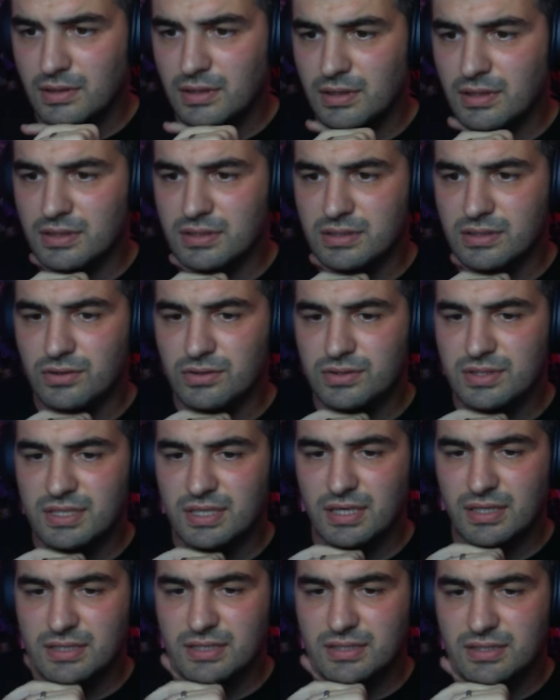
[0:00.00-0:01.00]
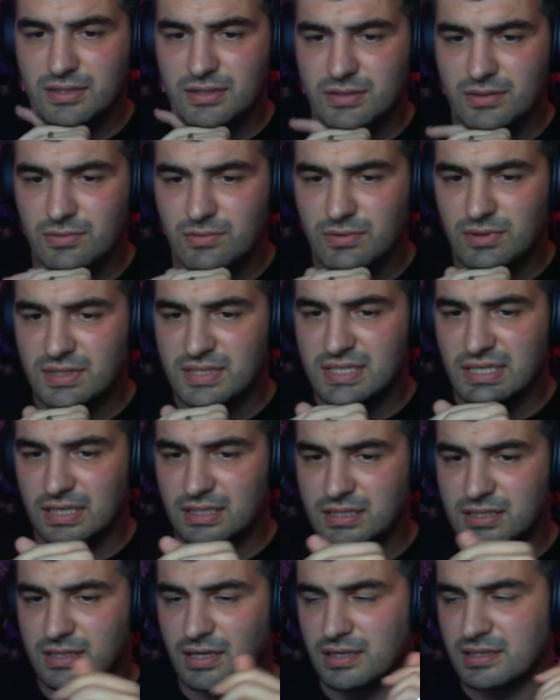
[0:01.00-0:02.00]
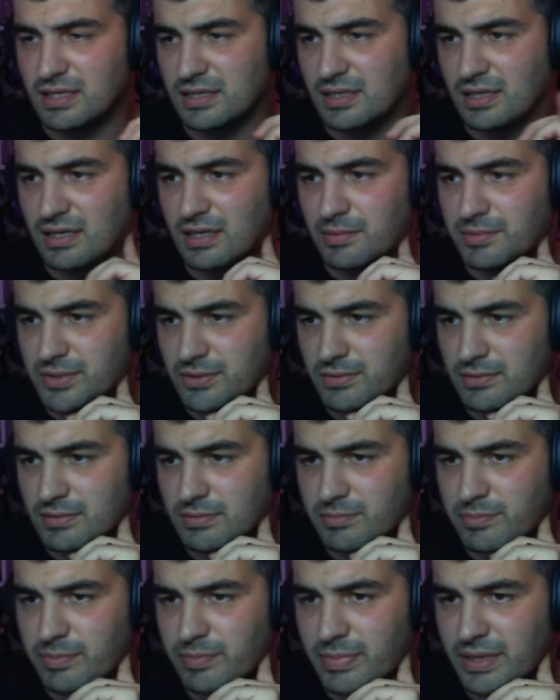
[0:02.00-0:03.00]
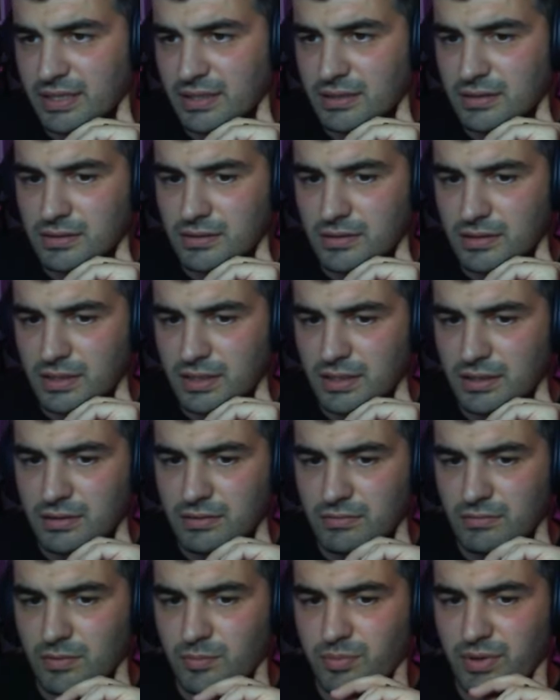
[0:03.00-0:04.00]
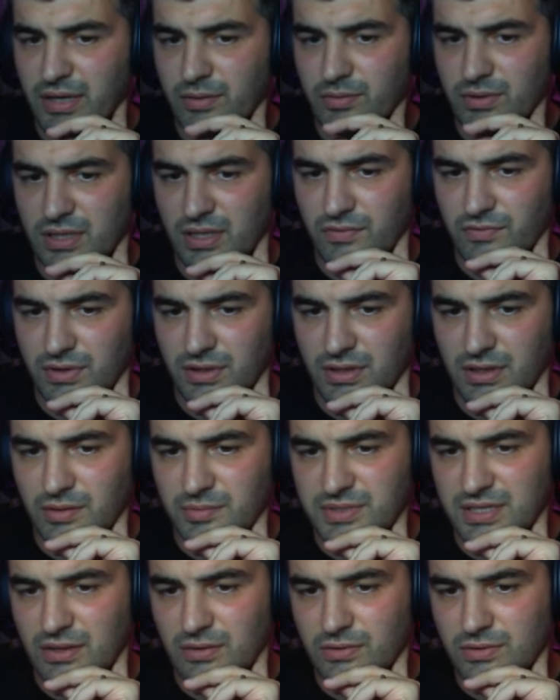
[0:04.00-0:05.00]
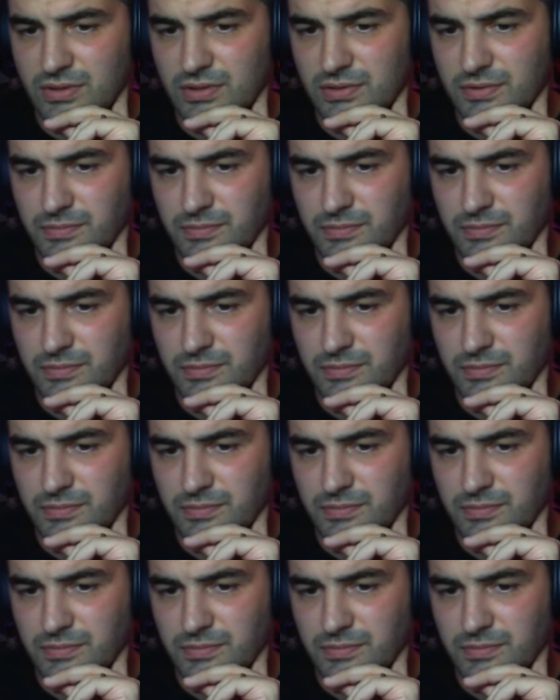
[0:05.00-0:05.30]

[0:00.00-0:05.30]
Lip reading: Let's go 6. We'll start setting up. So we'll play the Tony. We'll play whatever comes out.